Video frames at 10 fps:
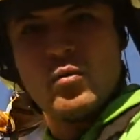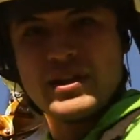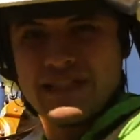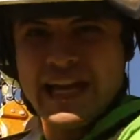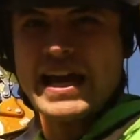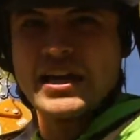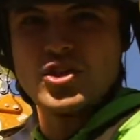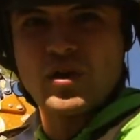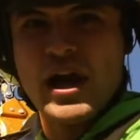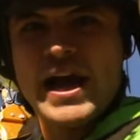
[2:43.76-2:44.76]
was dead
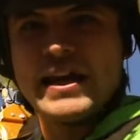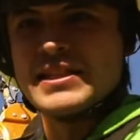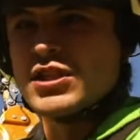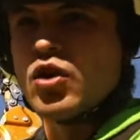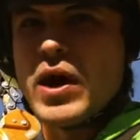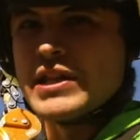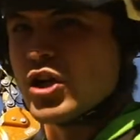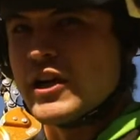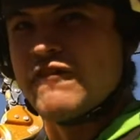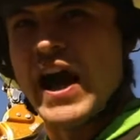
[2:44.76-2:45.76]
and dry. It still weighed
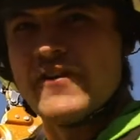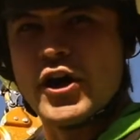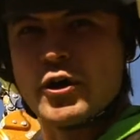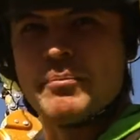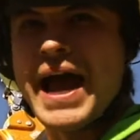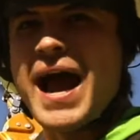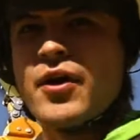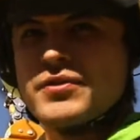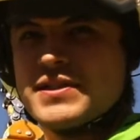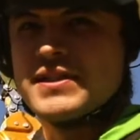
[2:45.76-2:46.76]
3,500
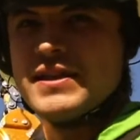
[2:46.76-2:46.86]
pounds.